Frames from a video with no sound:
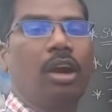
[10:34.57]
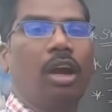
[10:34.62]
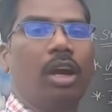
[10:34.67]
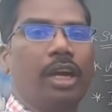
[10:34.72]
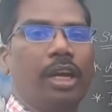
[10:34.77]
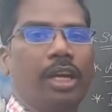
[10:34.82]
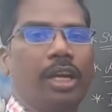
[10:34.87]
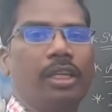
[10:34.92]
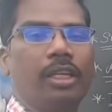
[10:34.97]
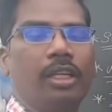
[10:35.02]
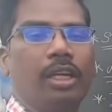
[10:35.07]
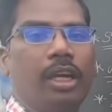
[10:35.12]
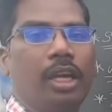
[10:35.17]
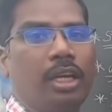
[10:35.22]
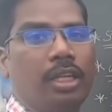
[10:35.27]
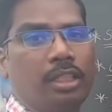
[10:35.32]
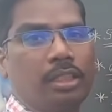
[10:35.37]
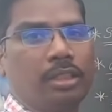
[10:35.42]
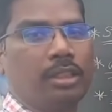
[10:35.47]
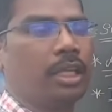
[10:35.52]
congruent
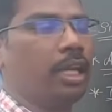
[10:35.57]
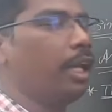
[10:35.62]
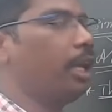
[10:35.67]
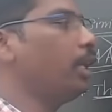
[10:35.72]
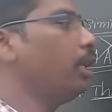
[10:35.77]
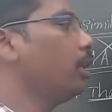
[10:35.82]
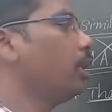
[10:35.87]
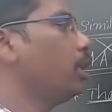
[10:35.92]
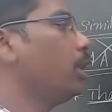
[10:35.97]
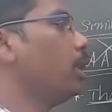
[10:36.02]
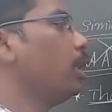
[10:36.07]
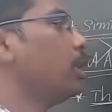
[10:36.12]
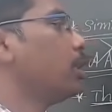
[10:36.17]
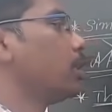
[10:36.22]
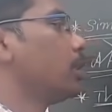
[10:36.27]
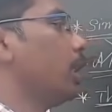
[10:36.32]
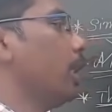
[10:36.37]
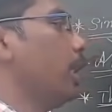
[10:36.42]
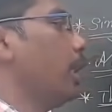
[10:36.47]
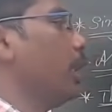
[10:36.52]
is there.
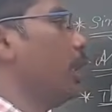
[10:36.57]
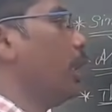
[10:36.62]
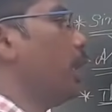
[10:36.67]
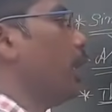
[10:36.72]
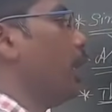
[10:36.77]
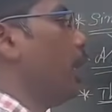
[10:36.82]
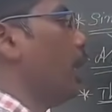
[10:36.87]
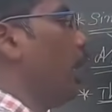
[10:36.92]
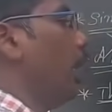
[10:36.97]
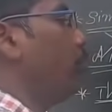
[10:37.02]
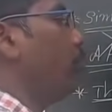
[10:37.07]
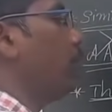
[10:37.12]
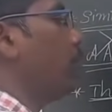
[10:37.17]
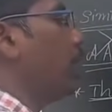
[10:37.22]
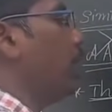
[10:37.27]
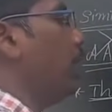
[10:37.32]
See, if